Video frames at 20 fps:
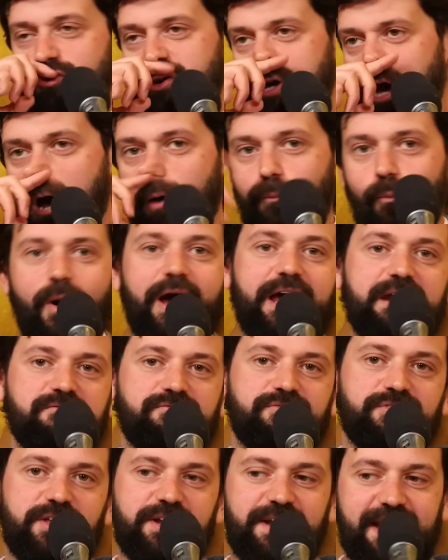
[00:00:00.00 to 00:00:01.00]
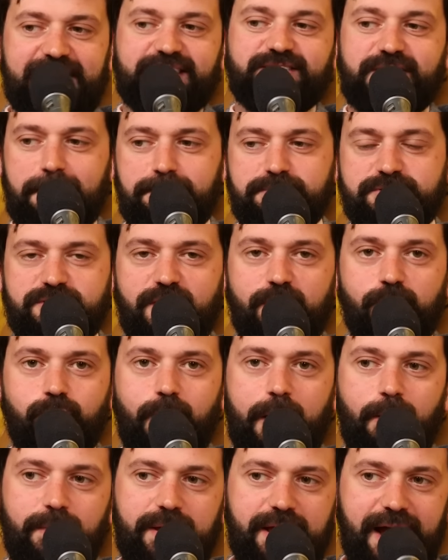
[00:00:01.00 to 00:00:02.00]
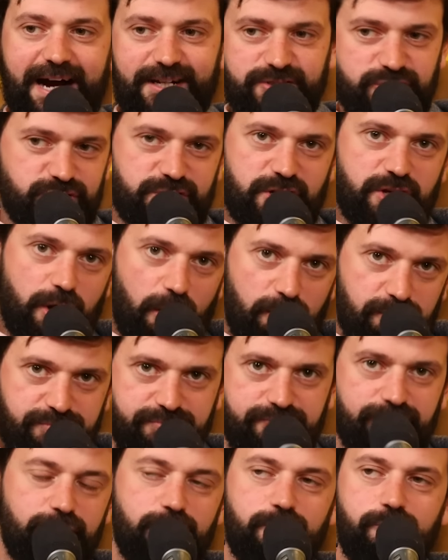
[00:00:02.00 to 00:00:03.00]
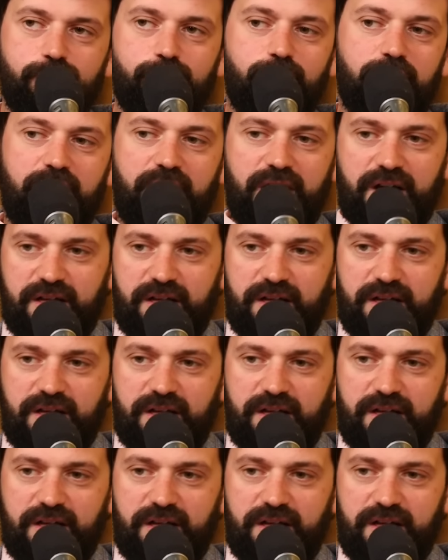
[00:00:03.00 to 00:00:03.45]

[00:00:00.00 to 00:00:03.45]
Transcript: you can't wait for the next episode where we actually go through